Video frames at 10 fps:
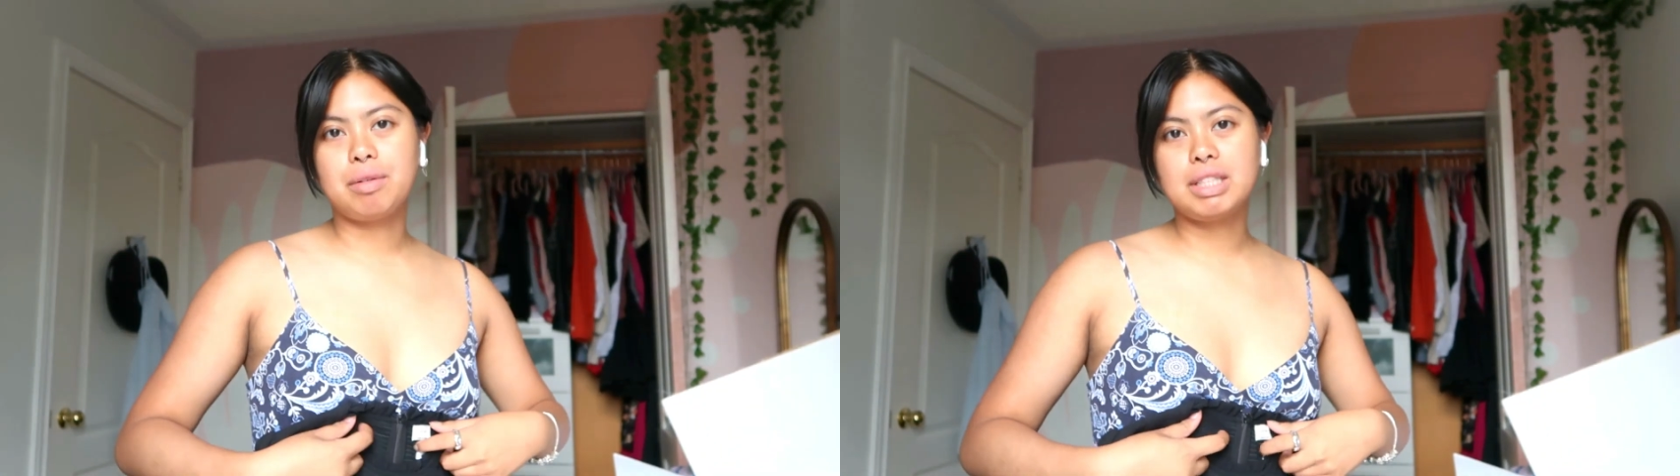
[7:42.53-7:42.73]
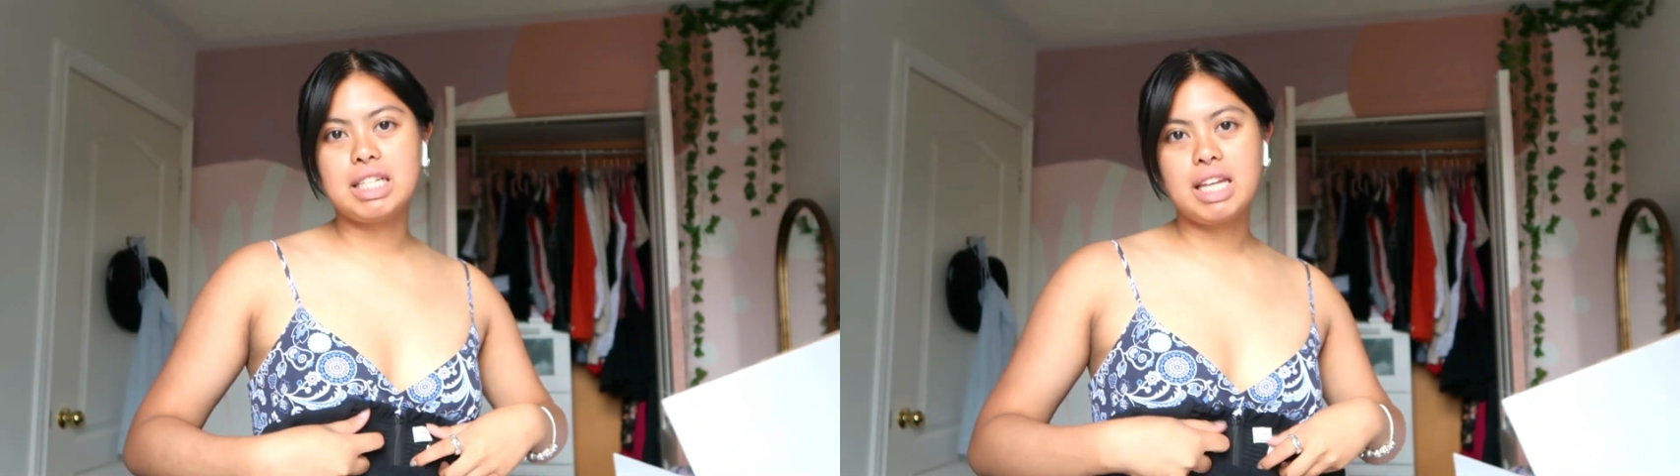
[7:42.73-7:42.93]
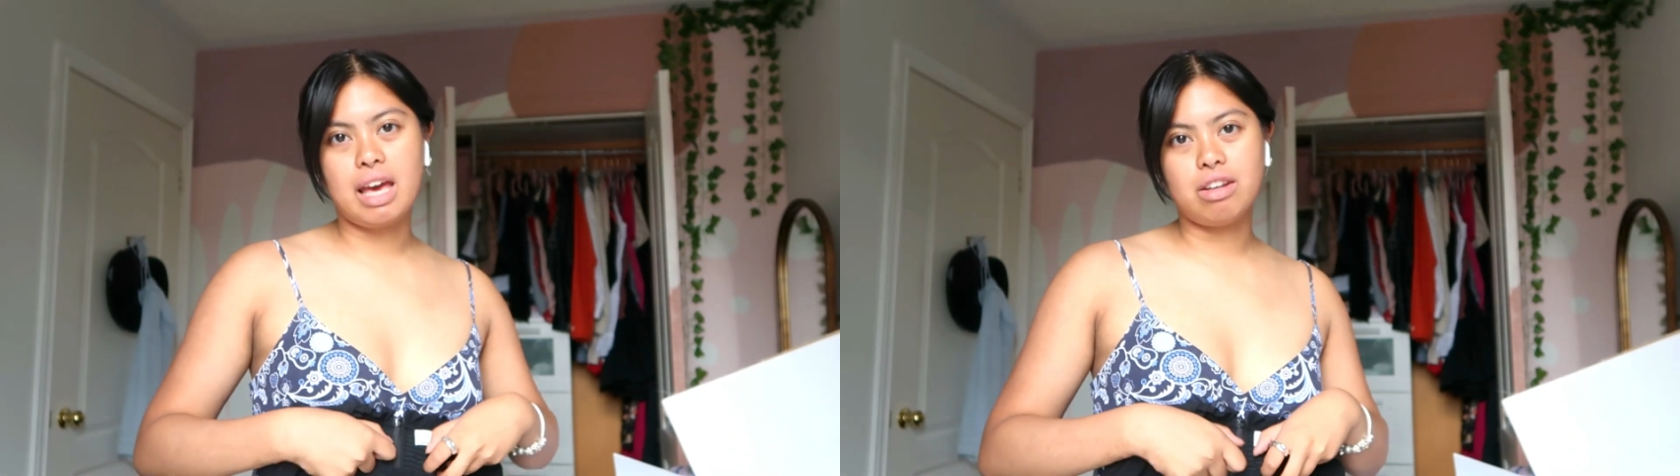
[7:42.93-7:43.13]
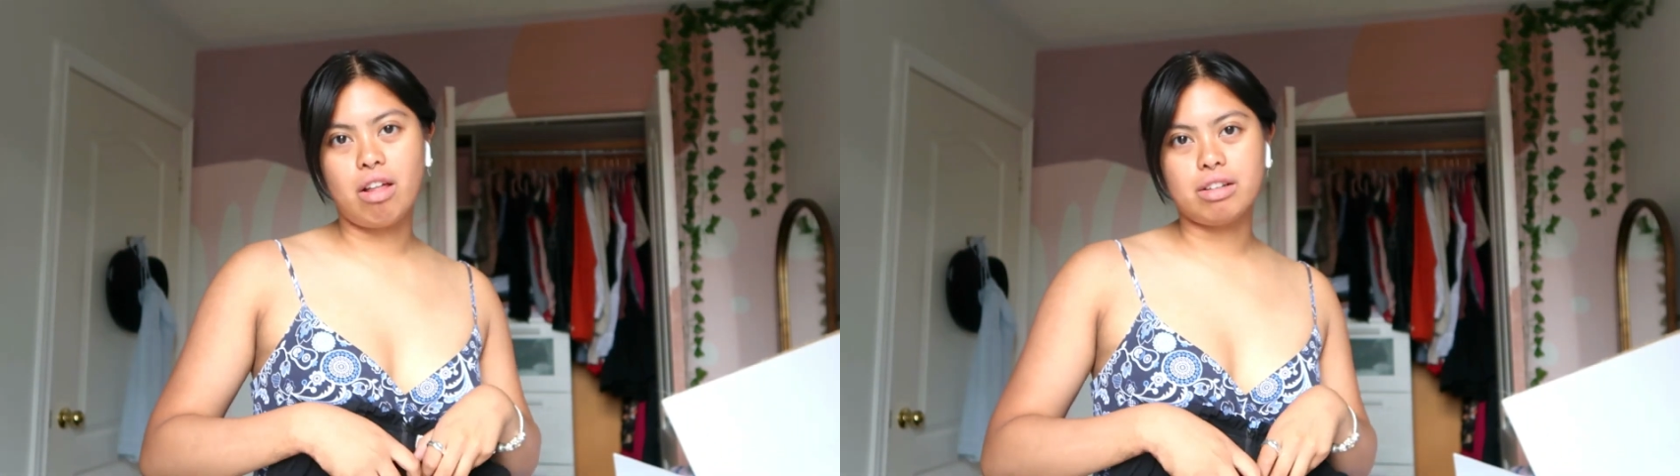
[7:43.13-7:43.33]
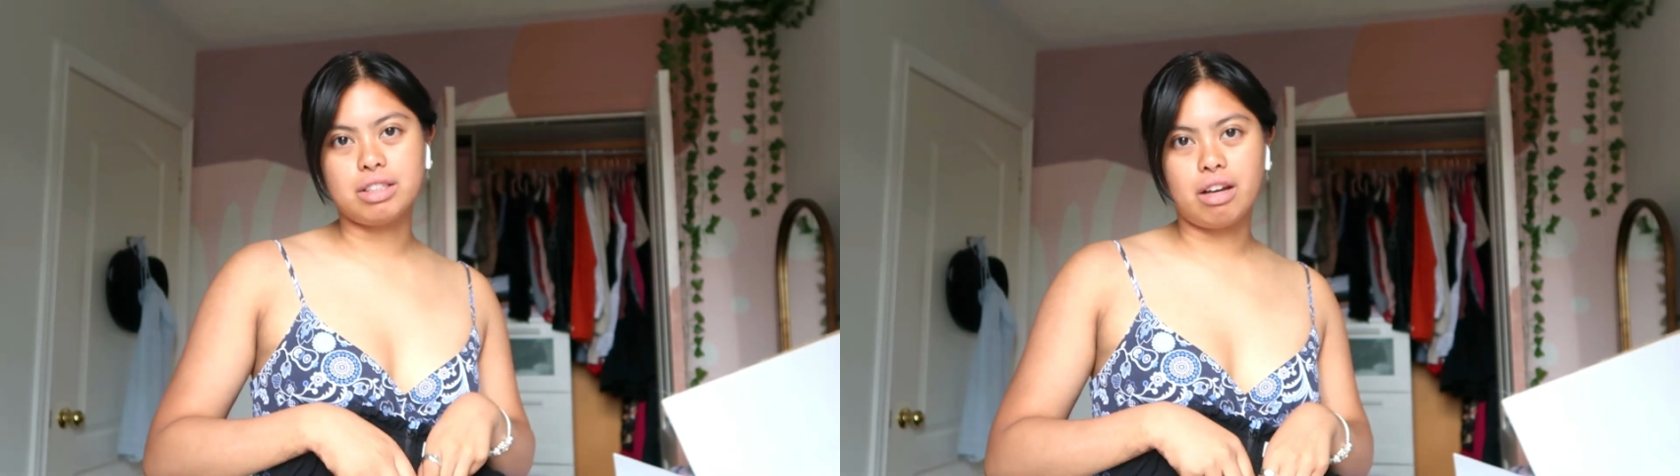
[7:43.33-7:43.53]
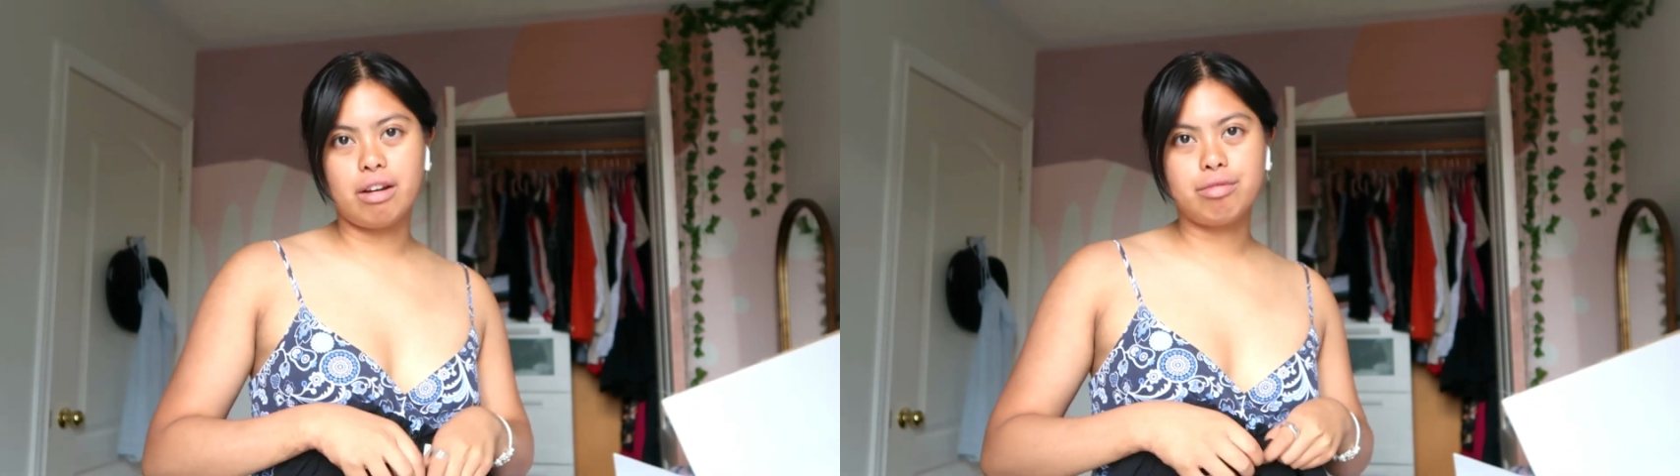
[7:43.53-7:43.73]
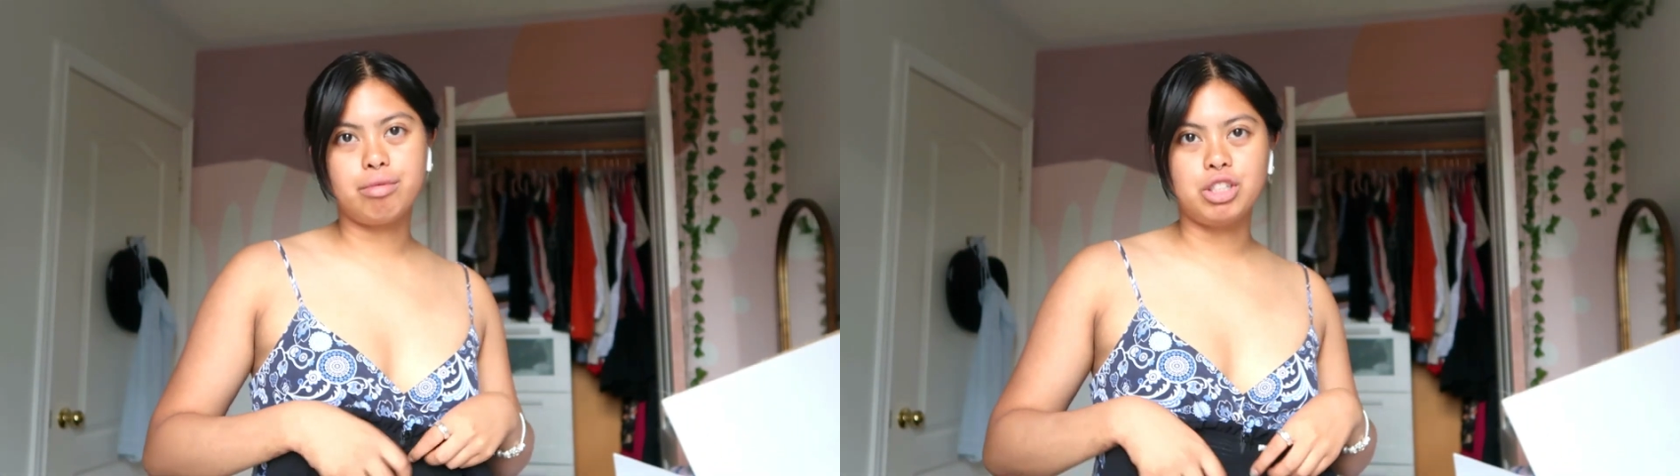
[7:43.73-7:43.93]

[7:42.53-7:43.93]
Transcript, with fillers: It was like $10 off,